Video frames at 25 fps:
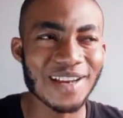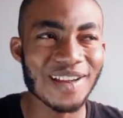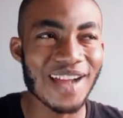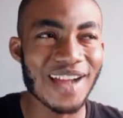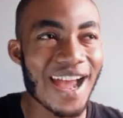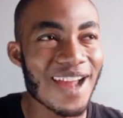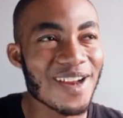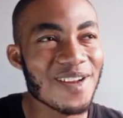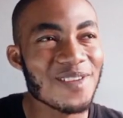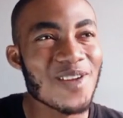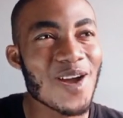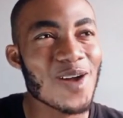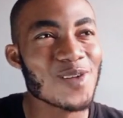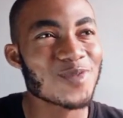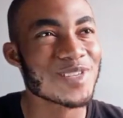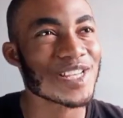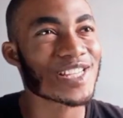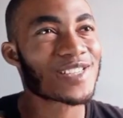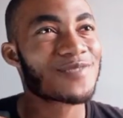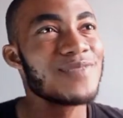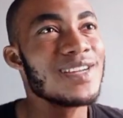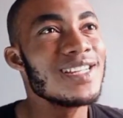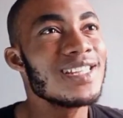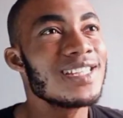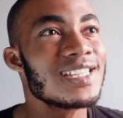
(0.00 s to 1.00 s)
I don't, I don't know how to
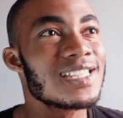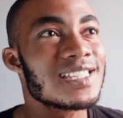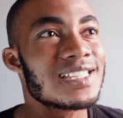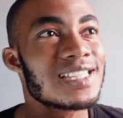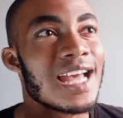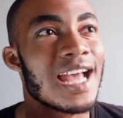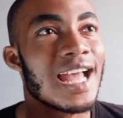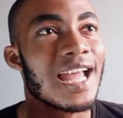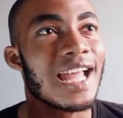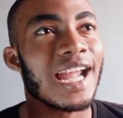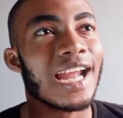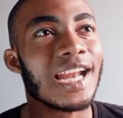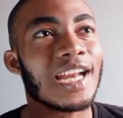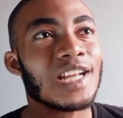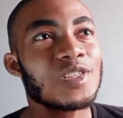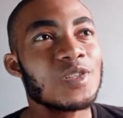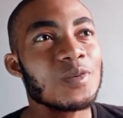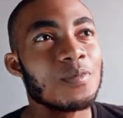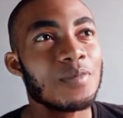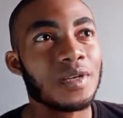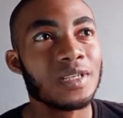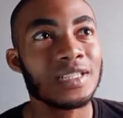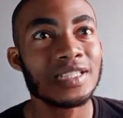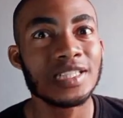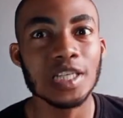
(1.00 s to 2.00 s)
explain this a
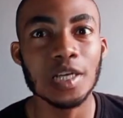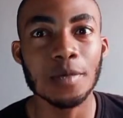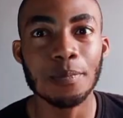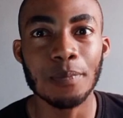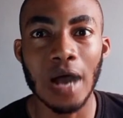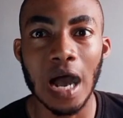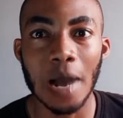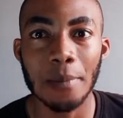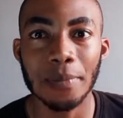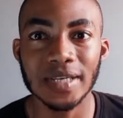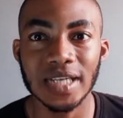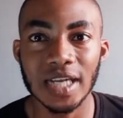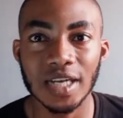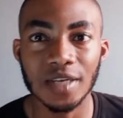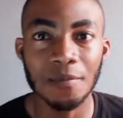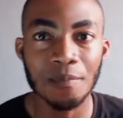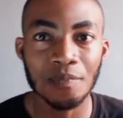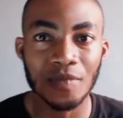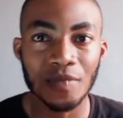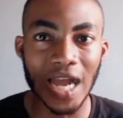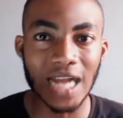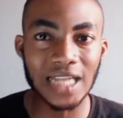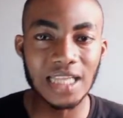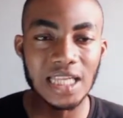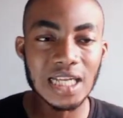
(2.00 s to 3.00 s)
little bit deeper, but then
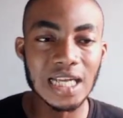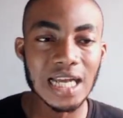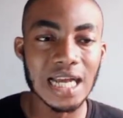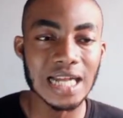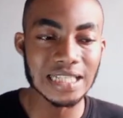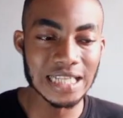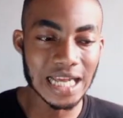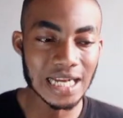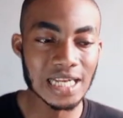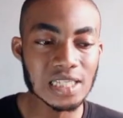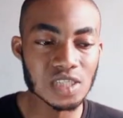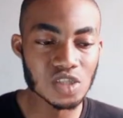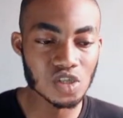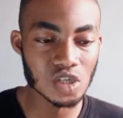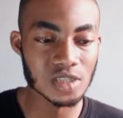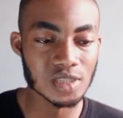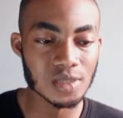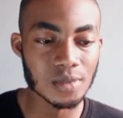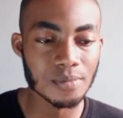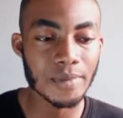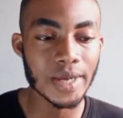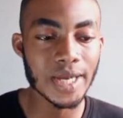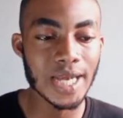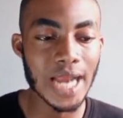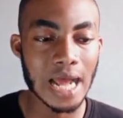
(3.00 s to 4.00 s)
I think that is
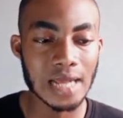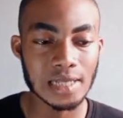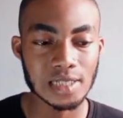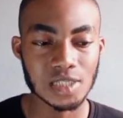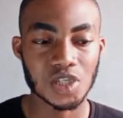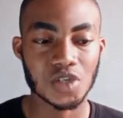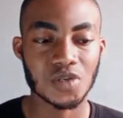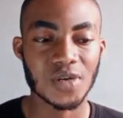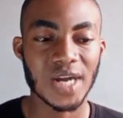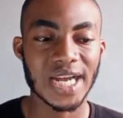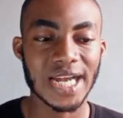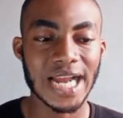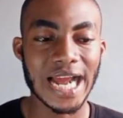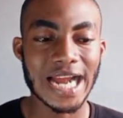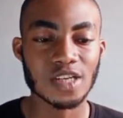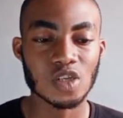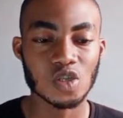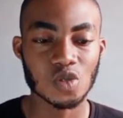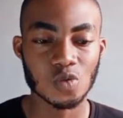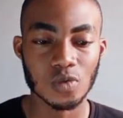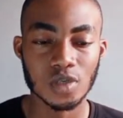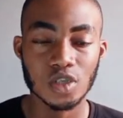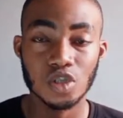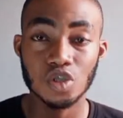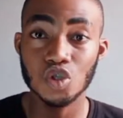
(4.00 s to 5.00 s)
just the main answer, right? I
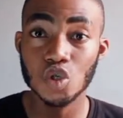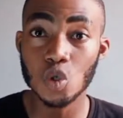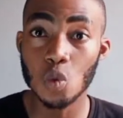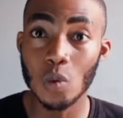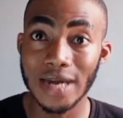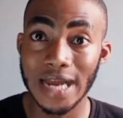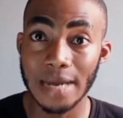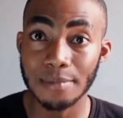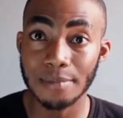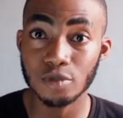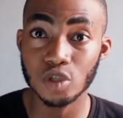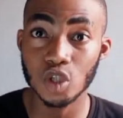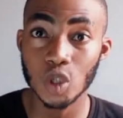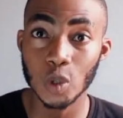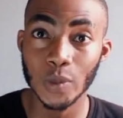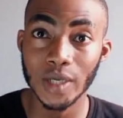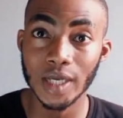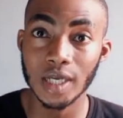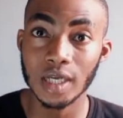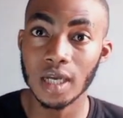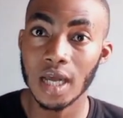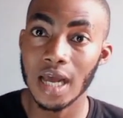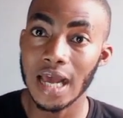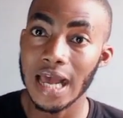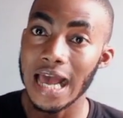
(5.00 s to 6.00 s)
just want to do what I'm
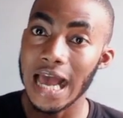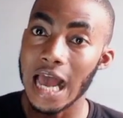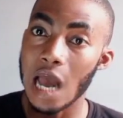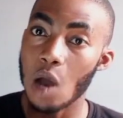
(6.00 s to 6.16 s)
doing.